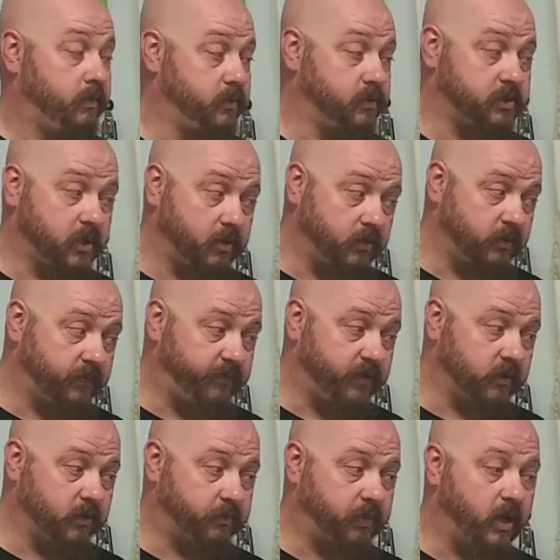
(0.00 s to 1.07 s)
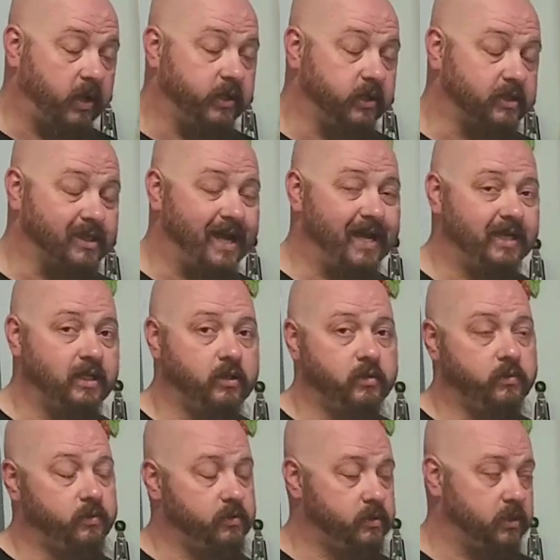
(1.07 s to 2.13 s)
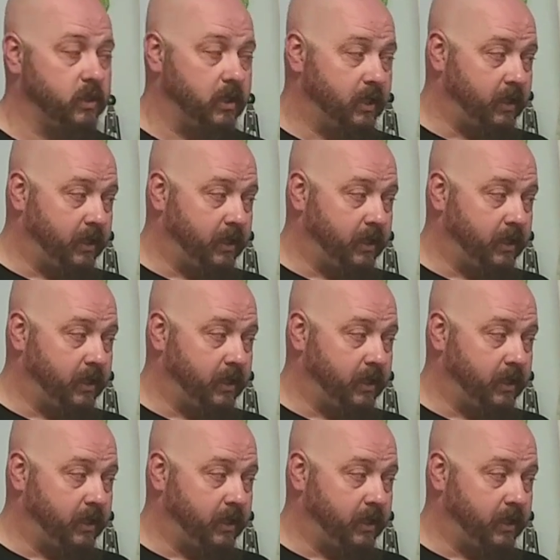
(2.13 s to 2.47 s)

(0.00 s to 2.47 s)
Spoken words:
I'll show you a few of the products I use.